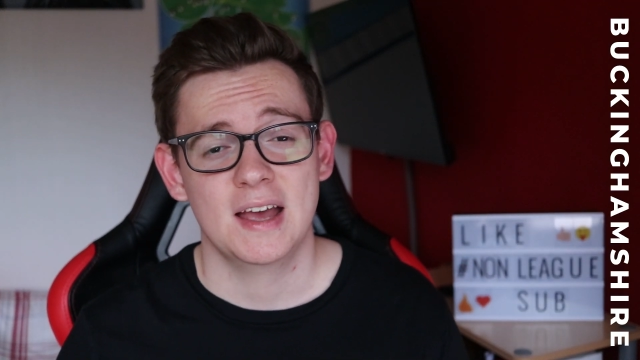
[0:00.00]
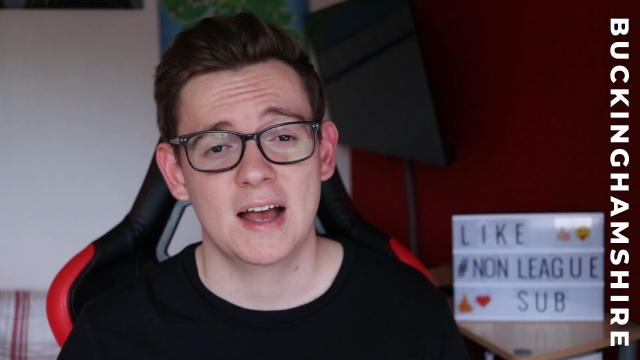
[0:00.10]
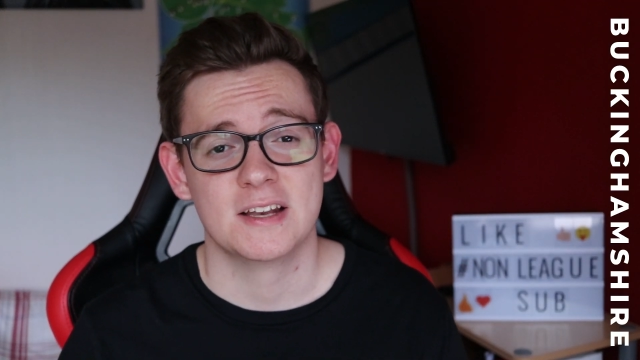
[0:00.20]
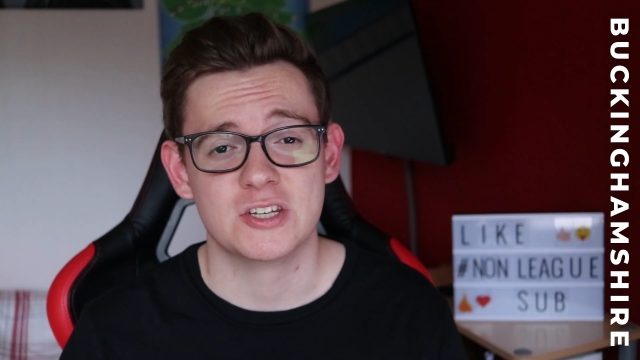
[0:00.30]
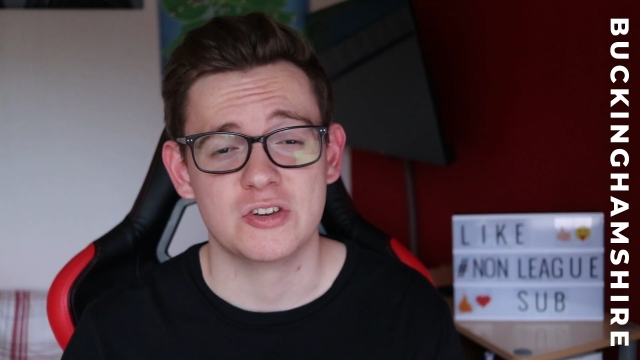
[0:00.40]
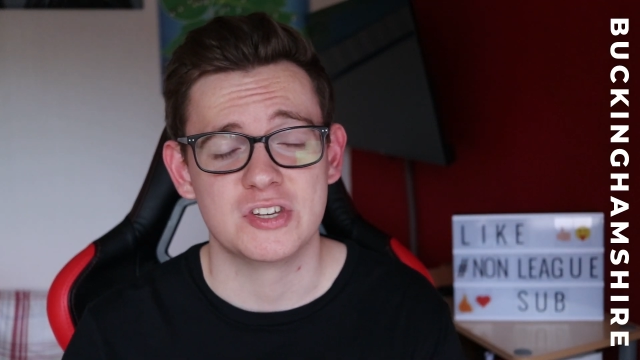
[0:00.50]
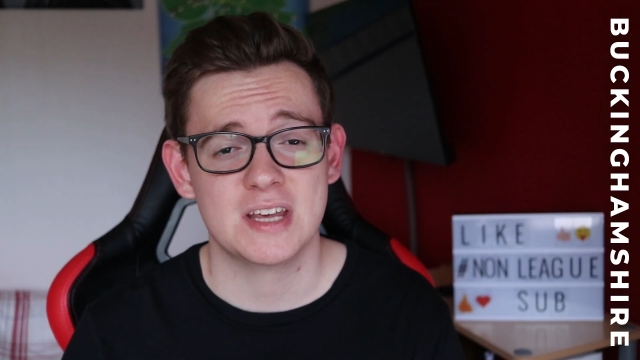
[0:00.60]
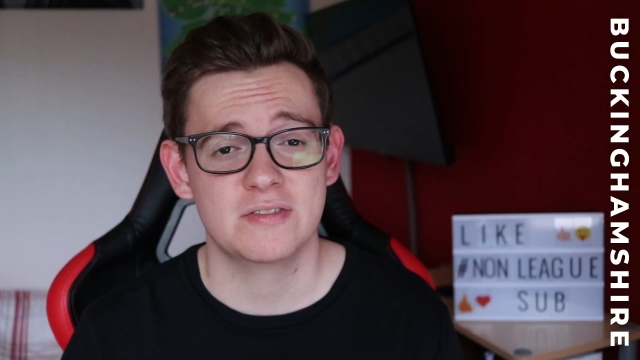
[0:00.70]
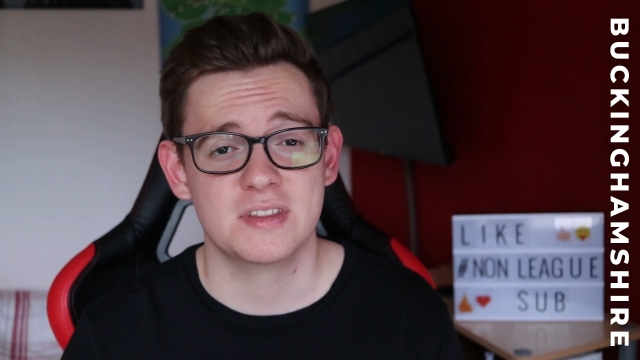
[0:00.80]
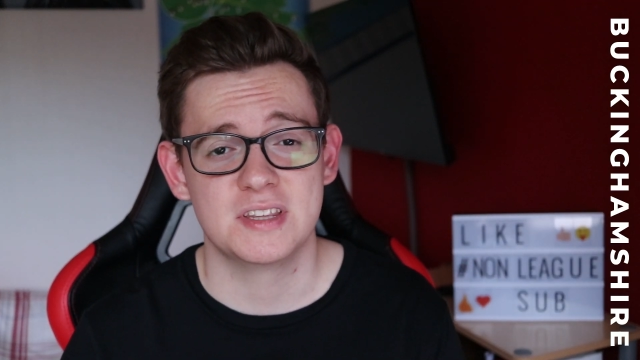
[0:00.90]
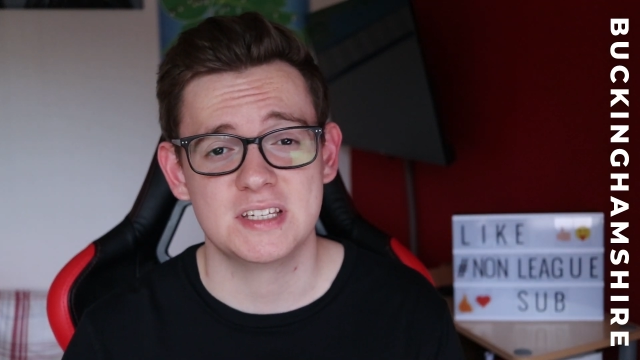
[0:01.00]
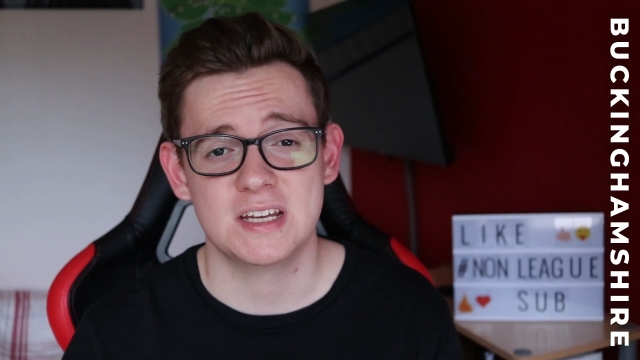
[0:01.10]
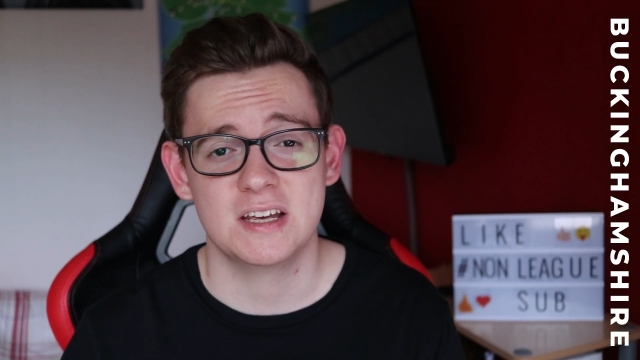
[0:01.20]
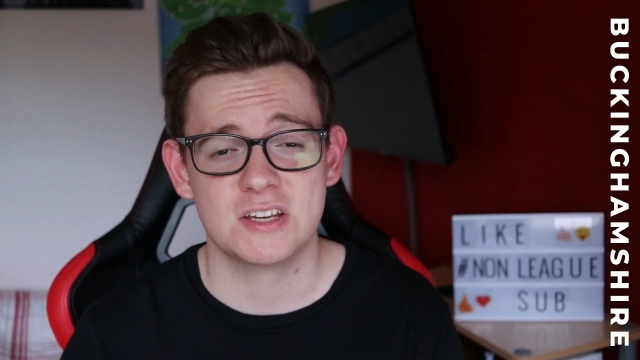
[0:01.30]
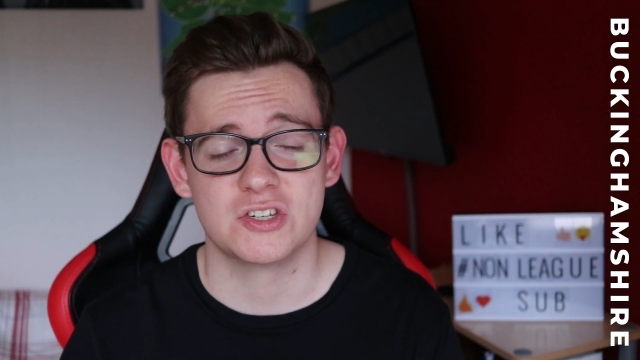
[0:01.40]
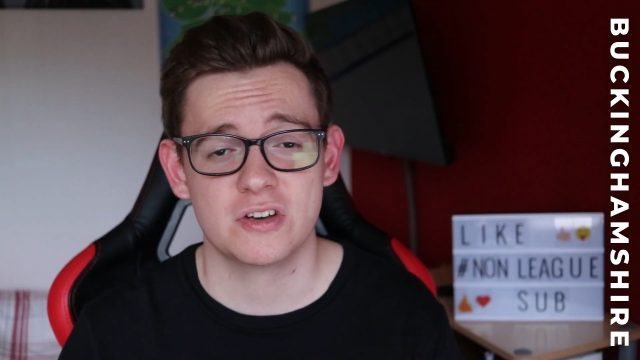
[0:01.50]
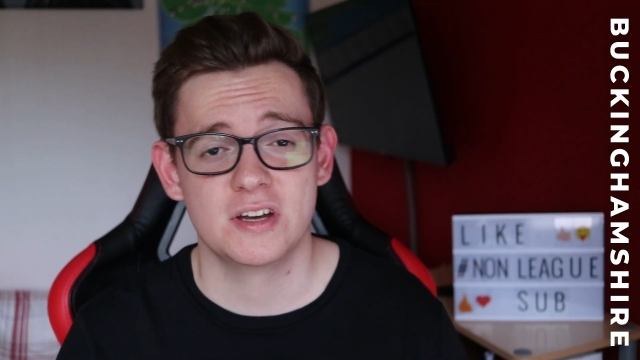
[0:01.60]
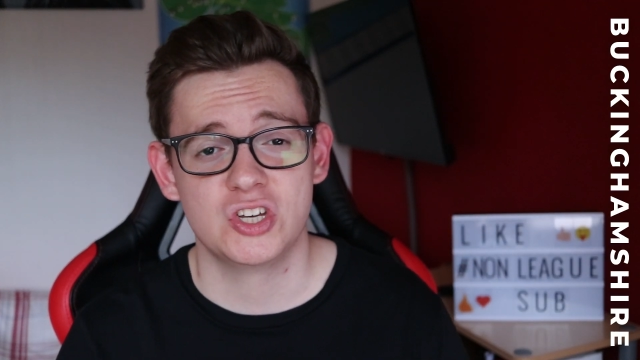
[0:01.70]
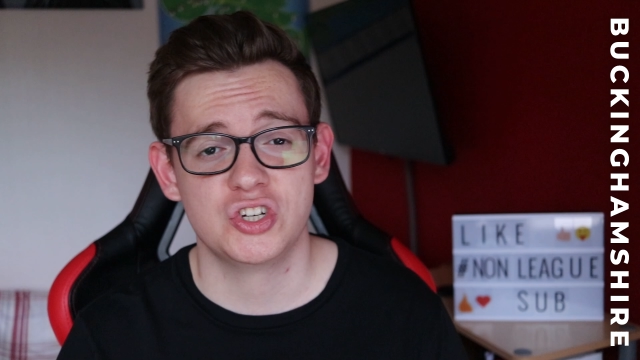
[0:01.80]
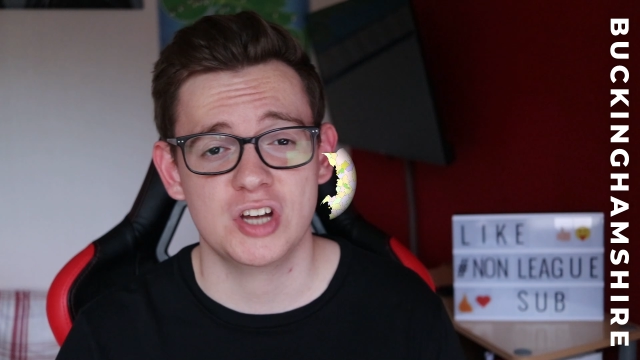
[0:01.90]
and to 7th tier
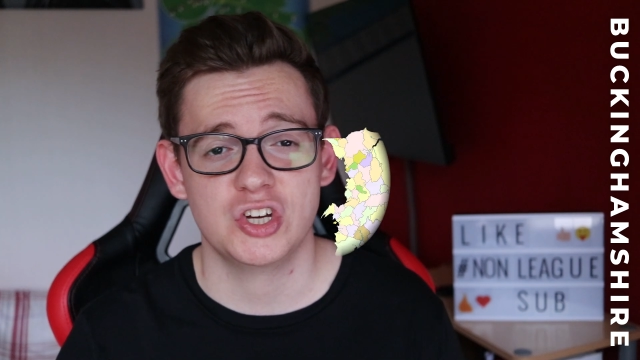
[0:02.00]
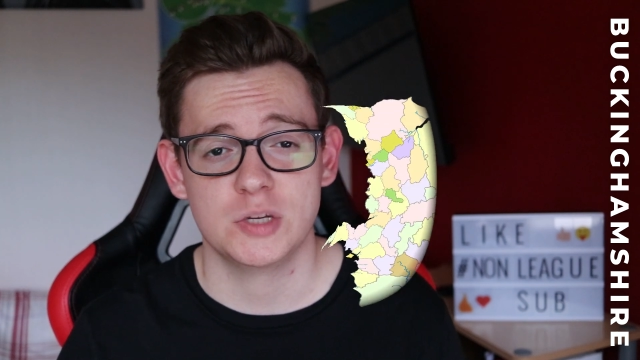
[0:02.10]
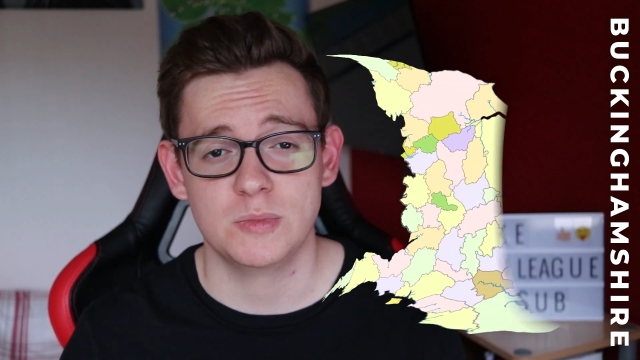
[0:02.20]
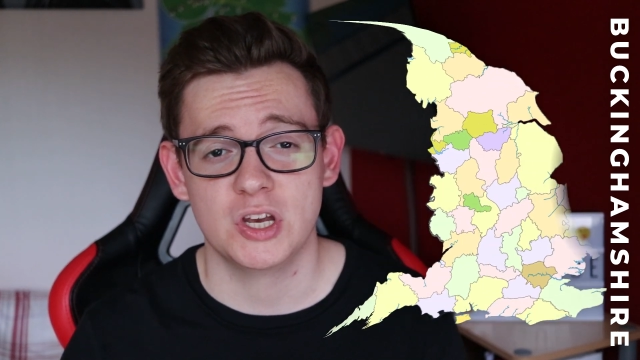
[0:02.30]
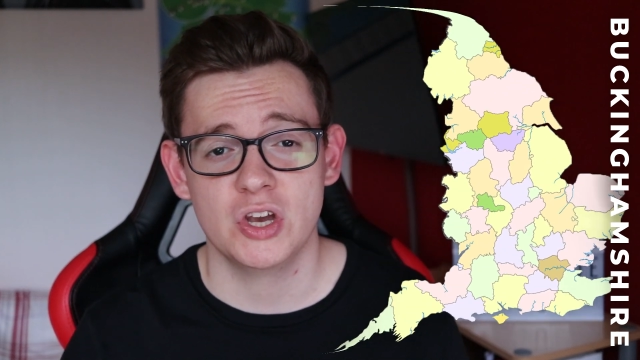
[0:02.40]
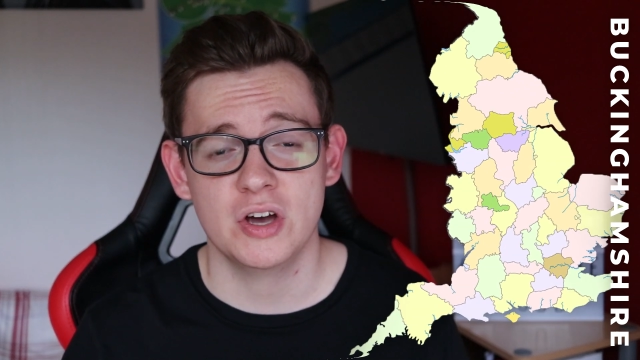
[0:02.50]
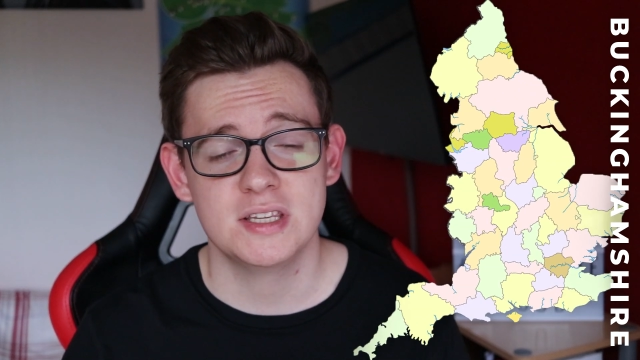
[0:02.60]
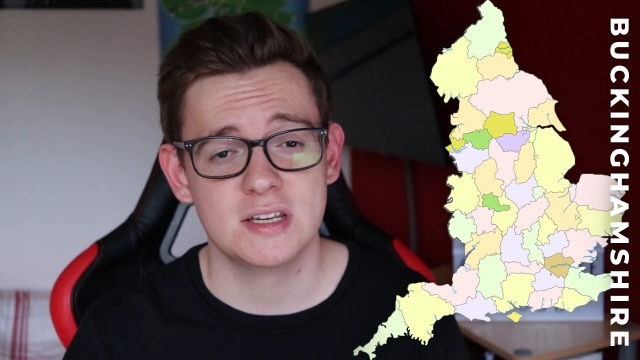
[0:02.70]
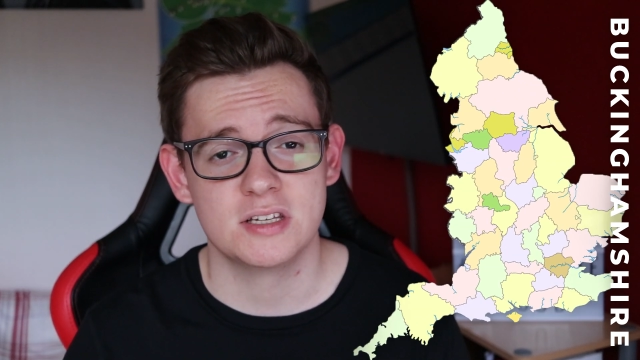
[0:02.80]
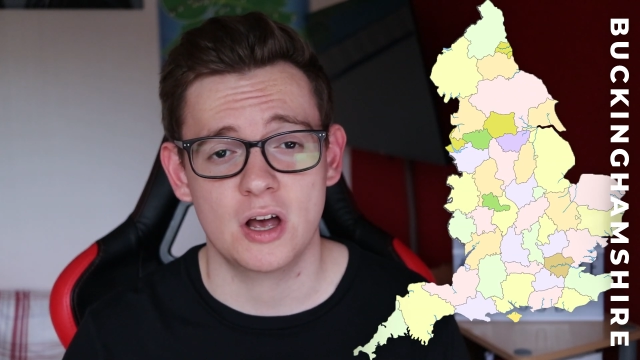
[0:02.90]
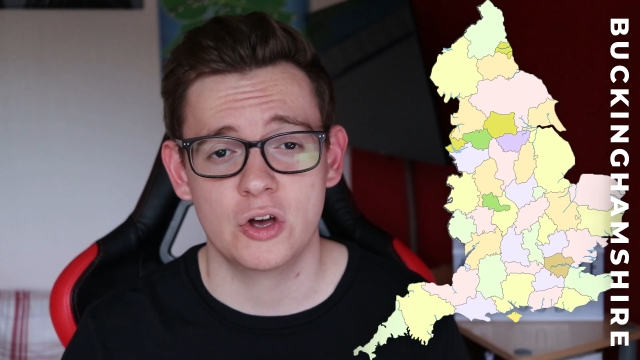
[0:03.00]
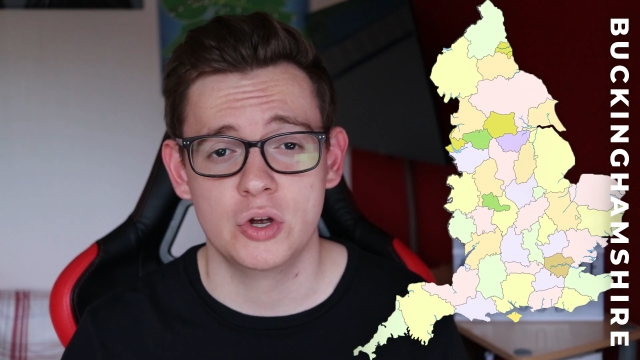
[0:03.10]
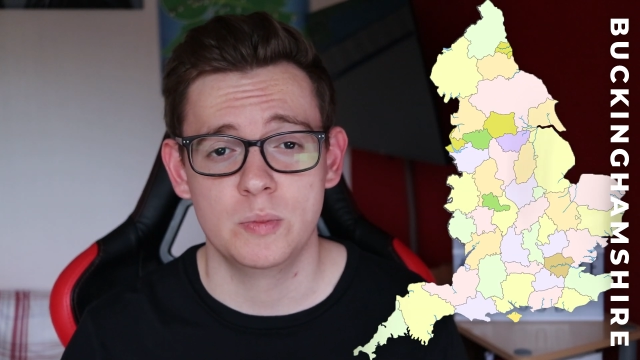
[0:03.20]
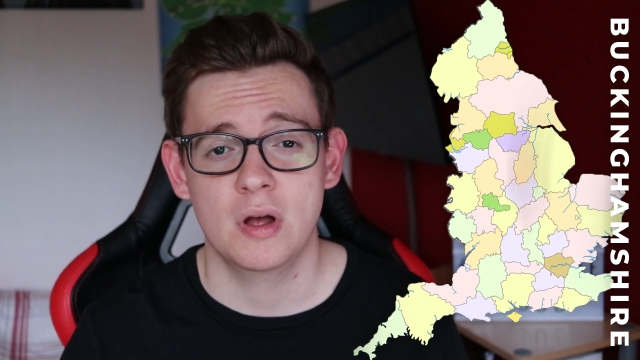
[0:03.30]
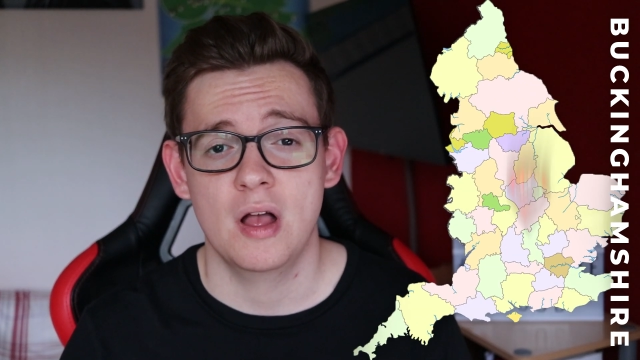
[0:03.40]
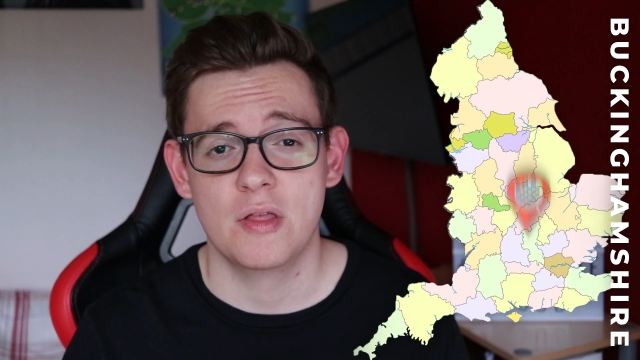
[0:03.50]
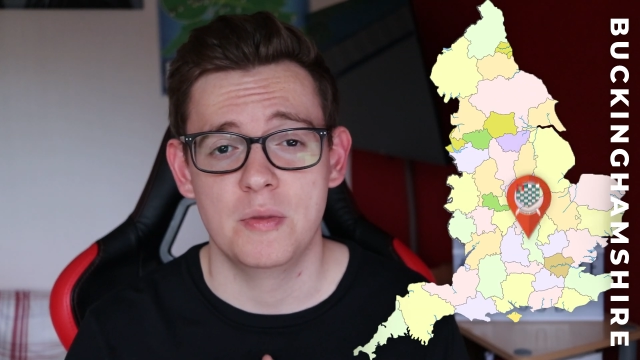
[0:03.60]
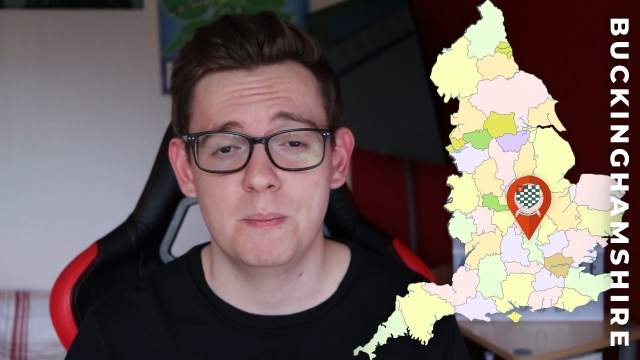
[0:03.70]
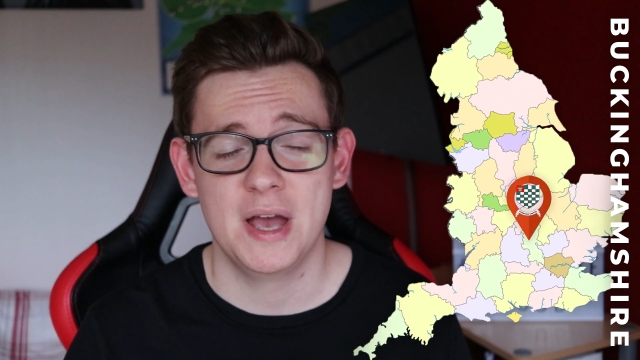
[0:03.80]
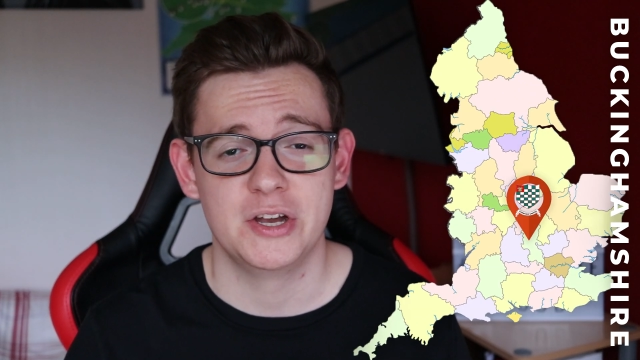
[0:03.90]
side Chesham United's home, the
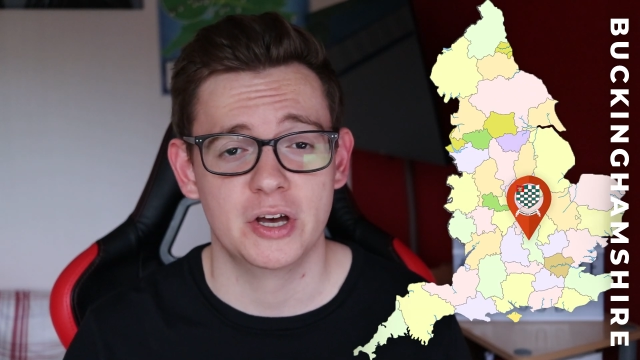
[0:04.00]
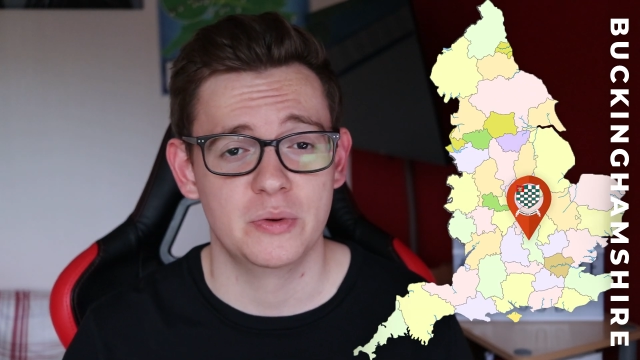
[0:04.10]
Meadow.